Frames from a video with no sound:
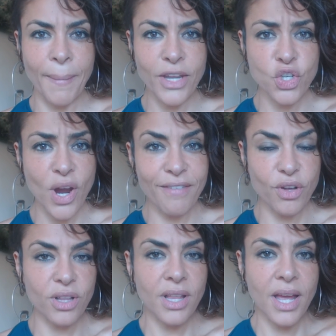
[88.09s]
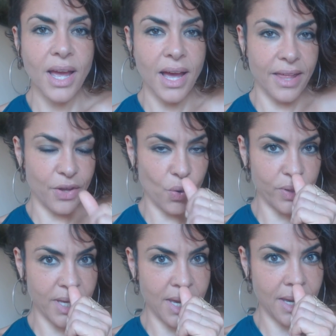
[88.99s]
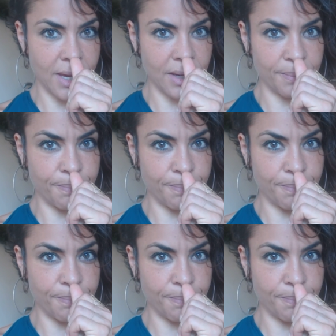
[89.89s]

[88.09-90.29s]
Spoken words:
my travel. They're only